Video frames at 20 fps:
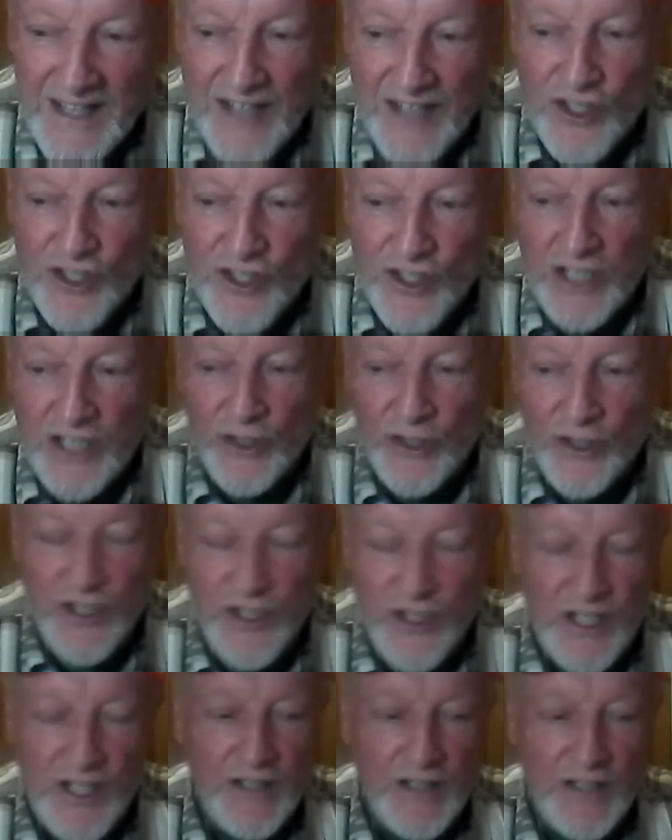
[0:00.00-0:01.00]
sealed
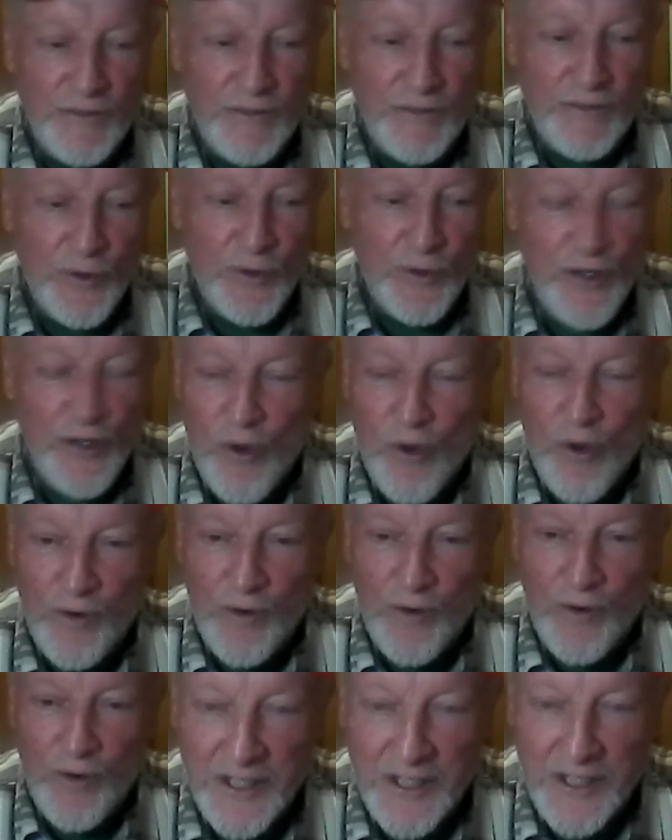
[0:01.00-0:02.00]
the deal for the north
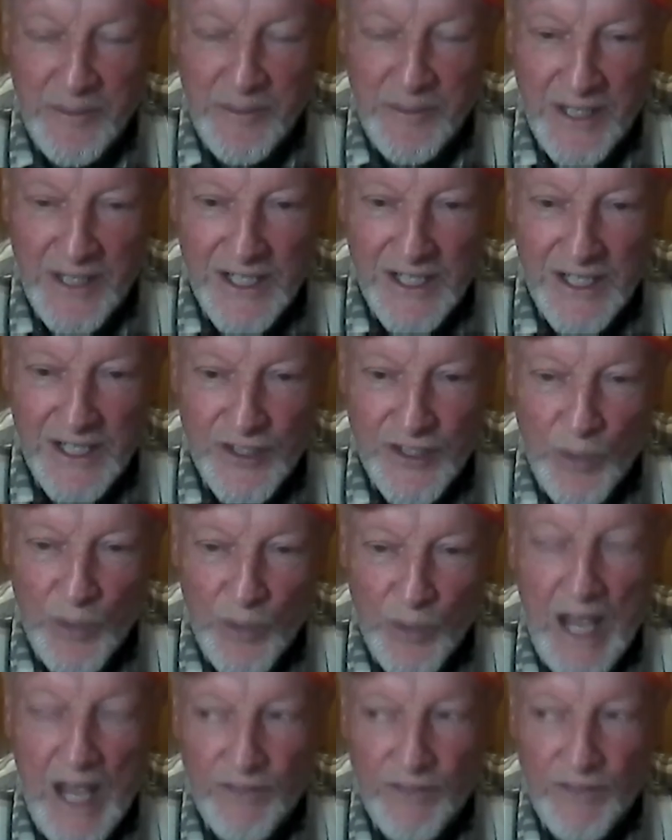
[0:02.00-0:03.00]
vietnamese
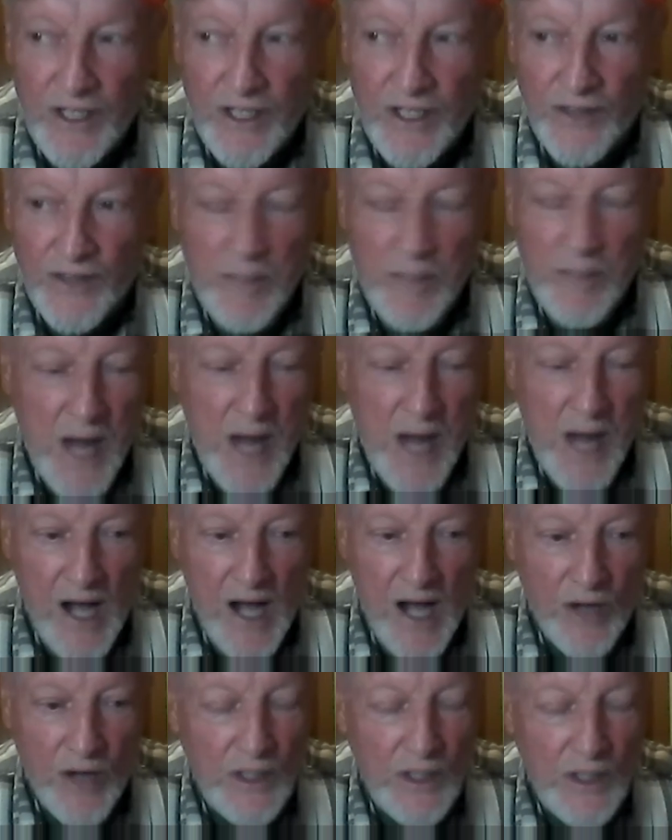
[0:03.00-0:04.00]
we have to hit them
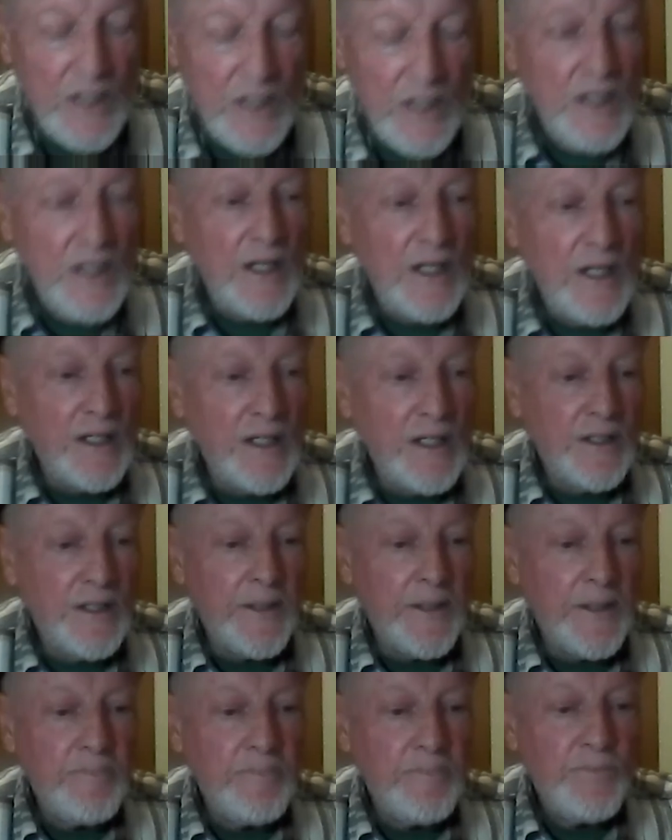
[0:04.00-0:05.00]
now and
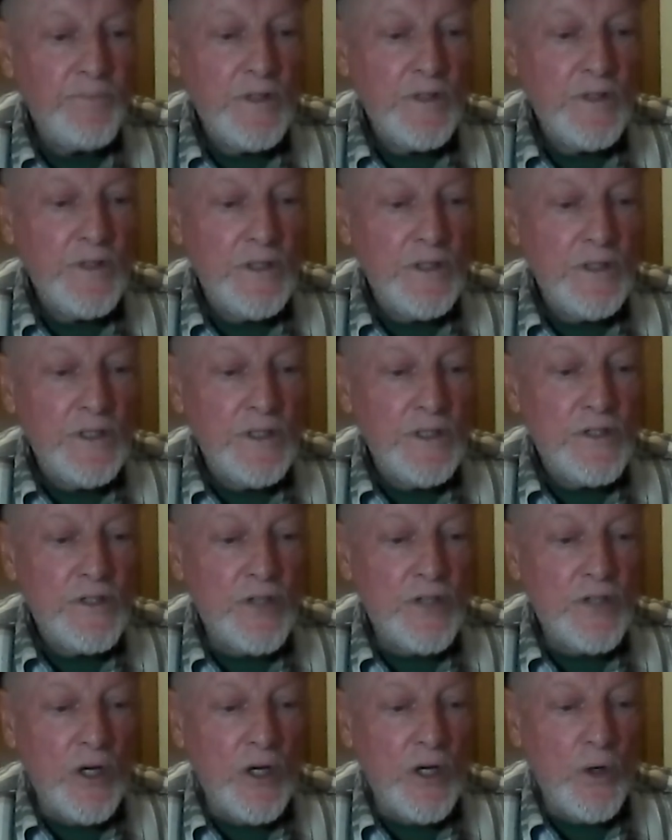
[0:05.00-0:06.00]
uh,
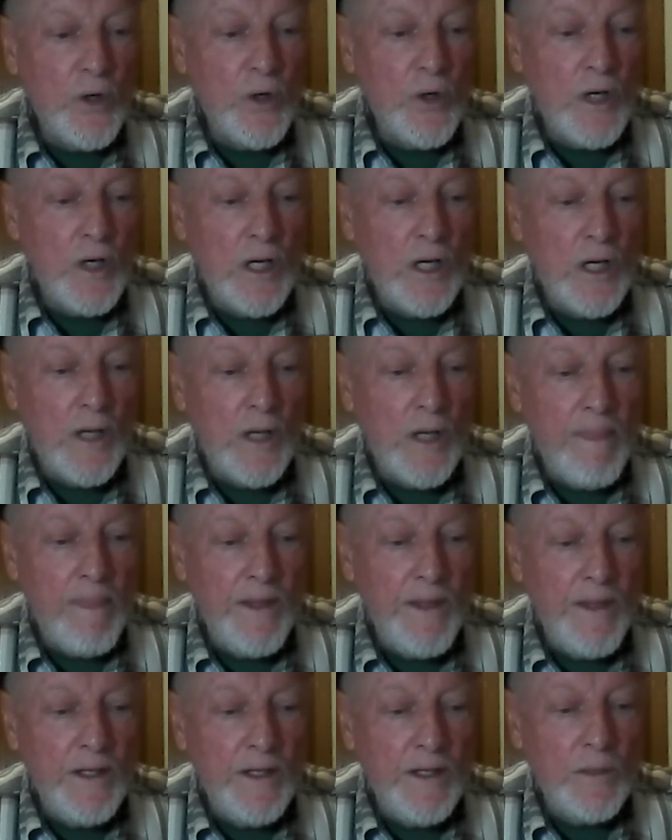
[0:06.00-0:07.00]
so uh,
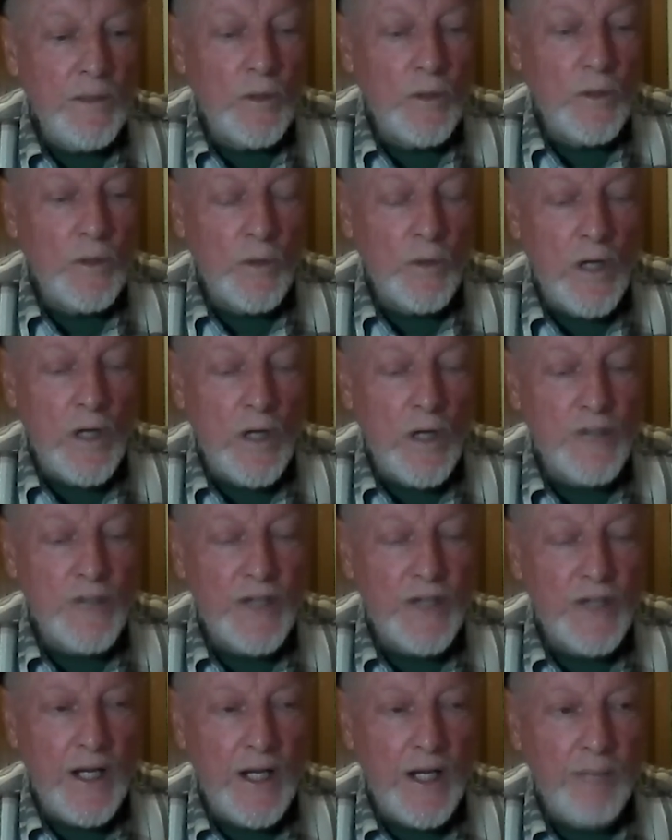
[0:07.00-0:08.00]
we're, we're, all
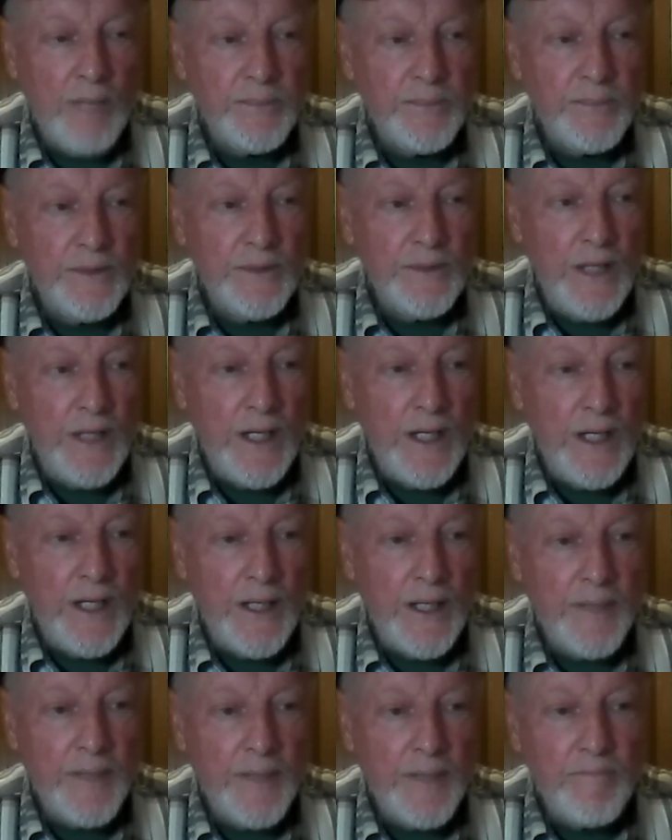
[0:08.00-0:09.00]
set up and
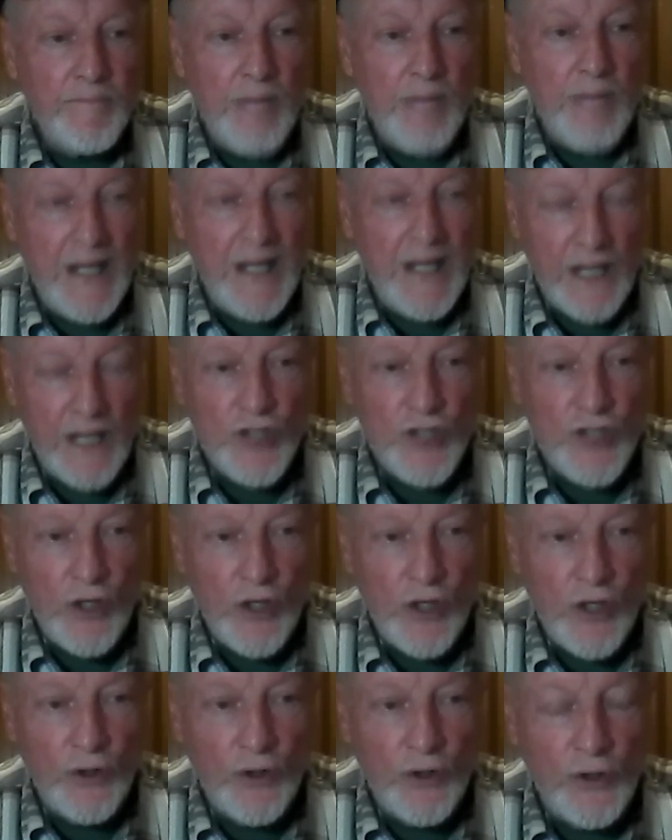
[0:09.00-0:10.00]
uh, my
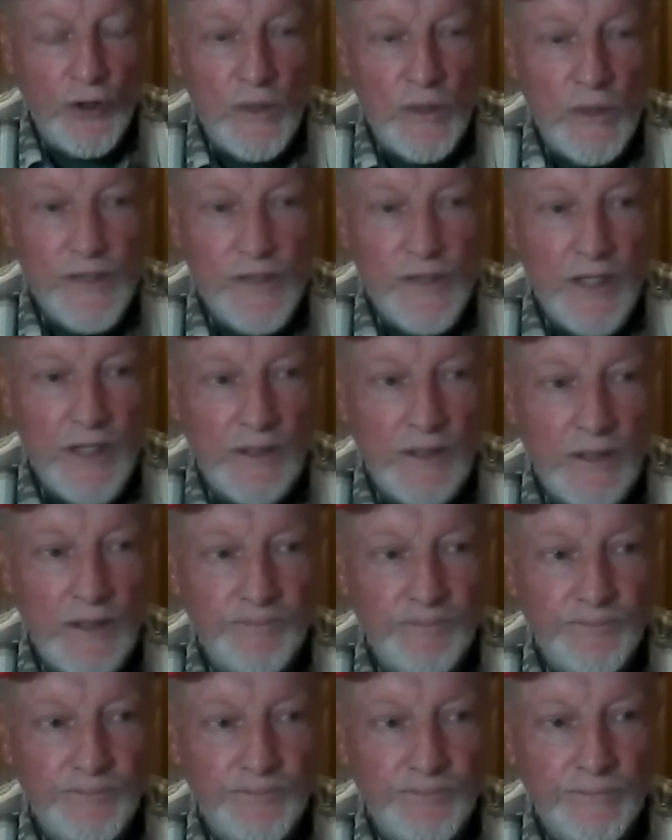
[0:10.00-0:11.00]
exo who was uh,
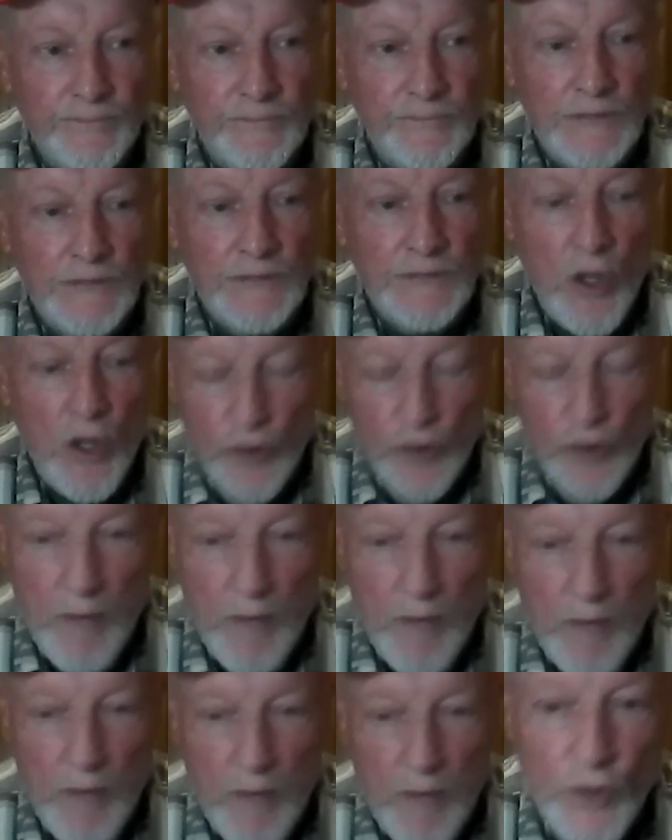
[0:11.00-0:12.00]
also
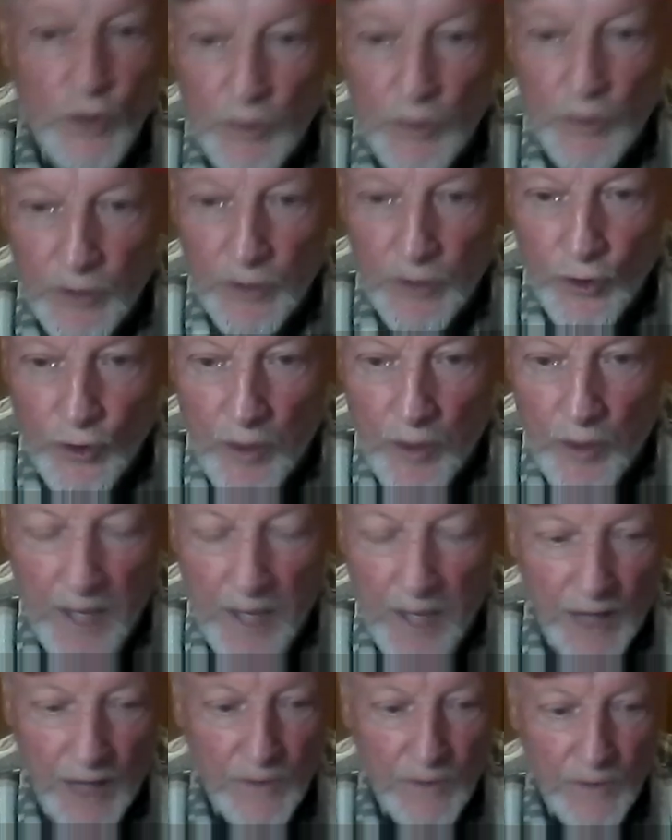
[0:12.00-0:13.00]
my first platoon
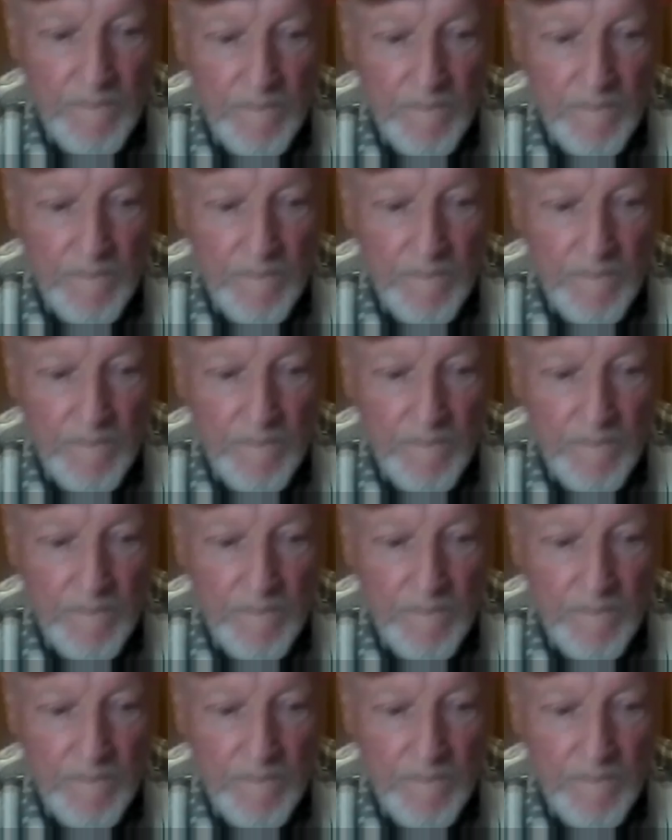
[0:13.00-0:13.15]
commander